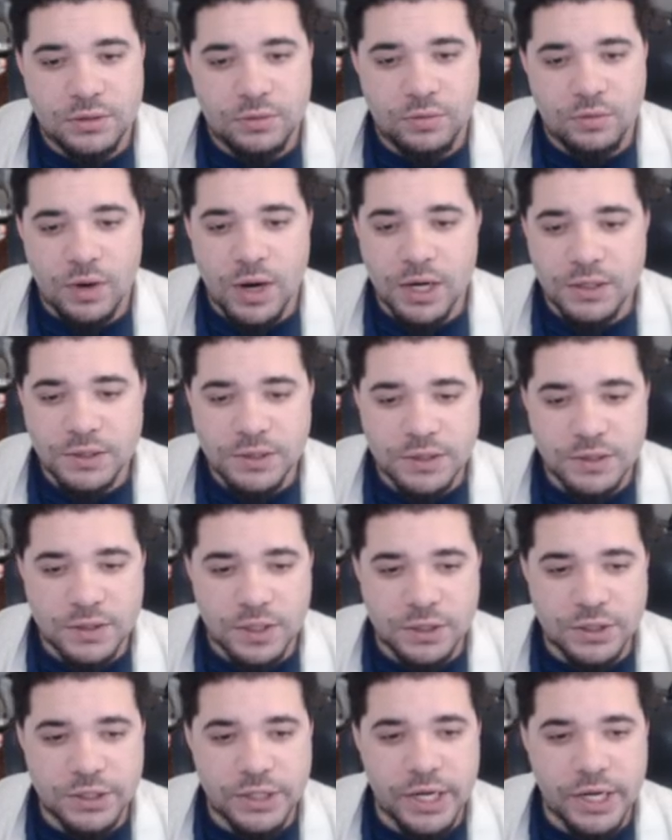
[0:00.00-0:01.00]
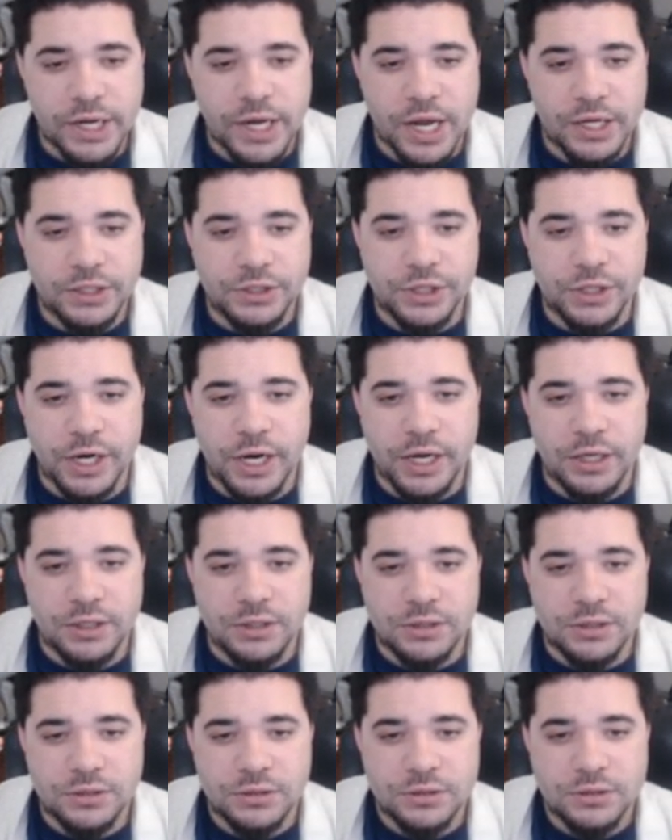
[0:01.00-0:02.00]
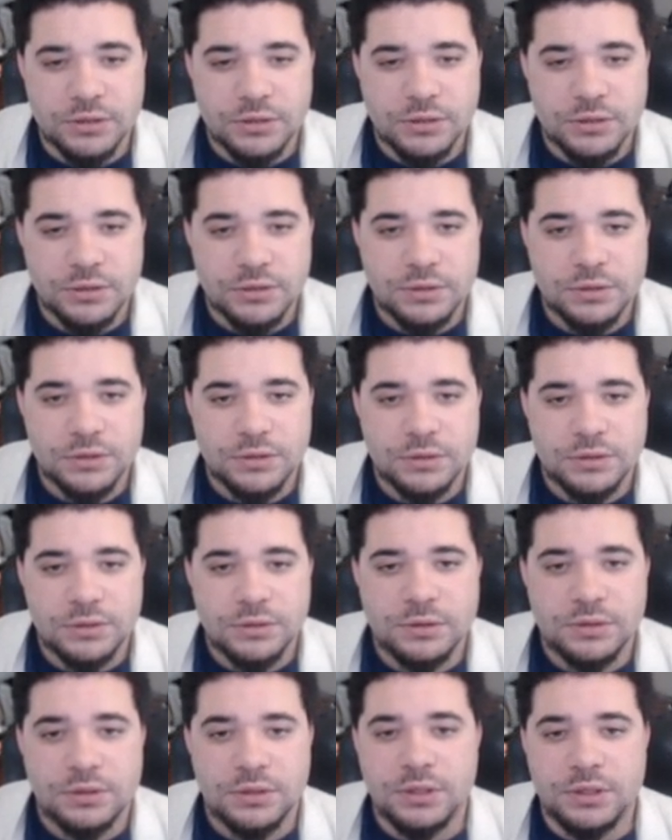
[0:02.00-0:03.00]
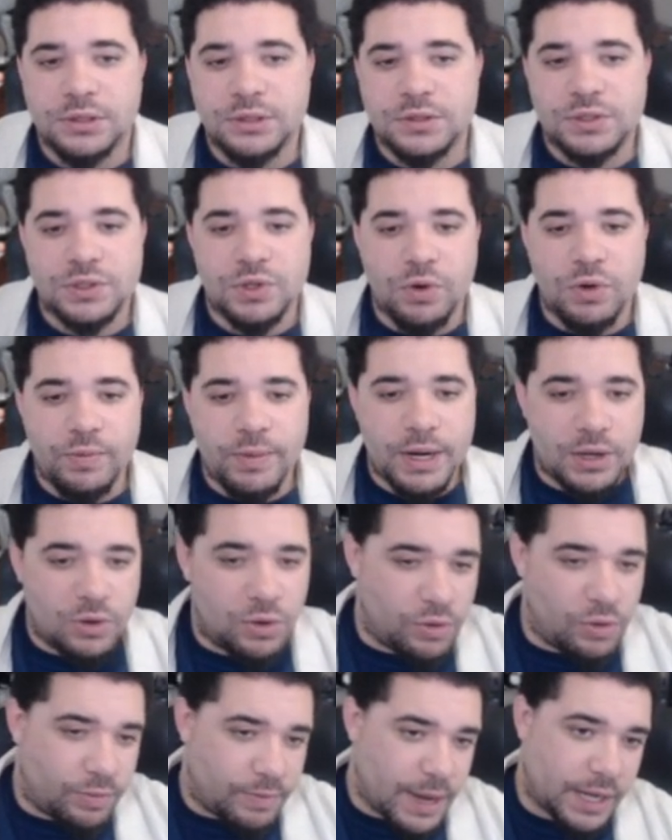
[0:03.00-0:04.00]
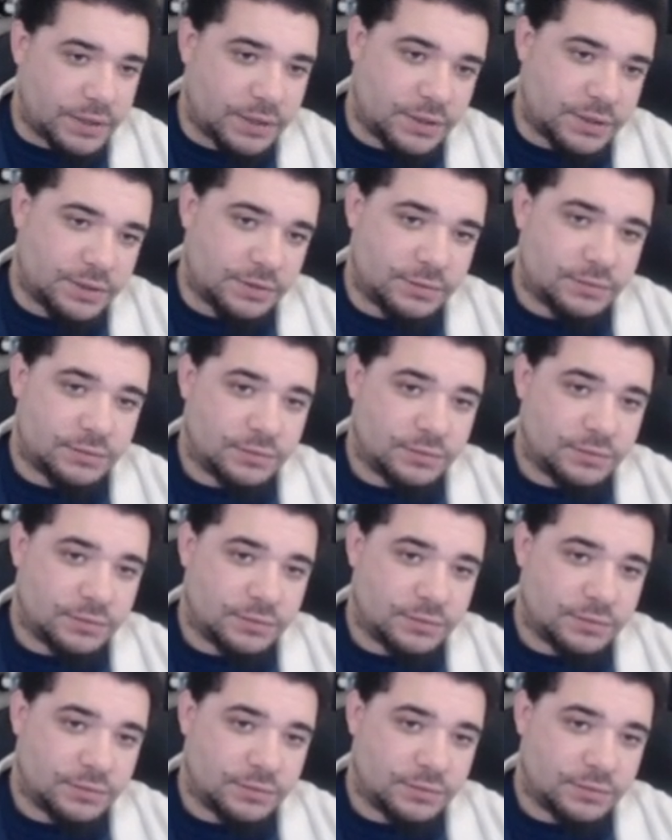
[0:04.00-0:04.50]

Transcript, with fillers: Why is he such a dickhead, chat? You need so many gold mats.